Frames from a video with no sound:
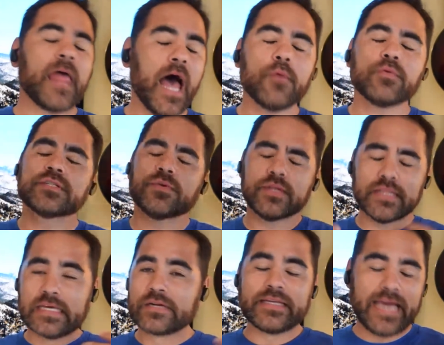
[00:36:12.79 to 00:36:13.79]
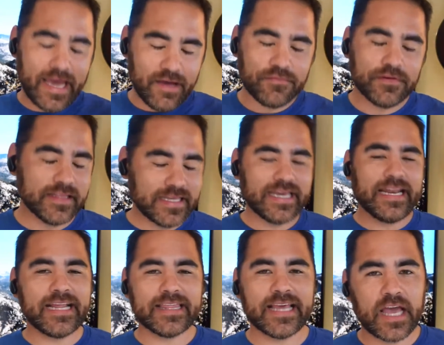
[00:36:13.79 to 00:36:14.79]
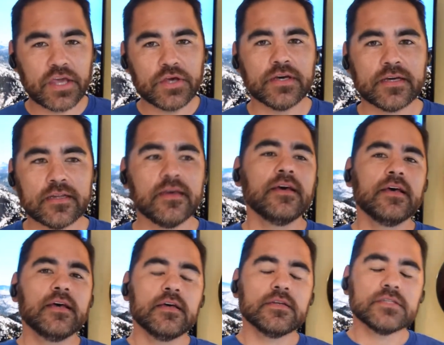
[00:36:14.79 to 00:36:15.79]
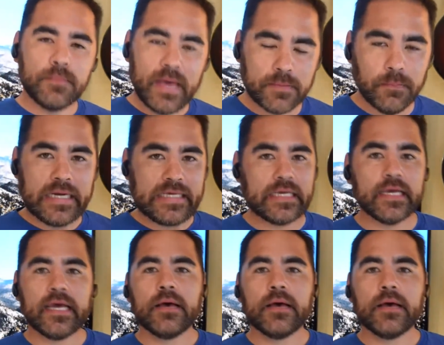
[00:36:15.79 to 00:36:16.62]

I was doing literally everything and anything I could to make money,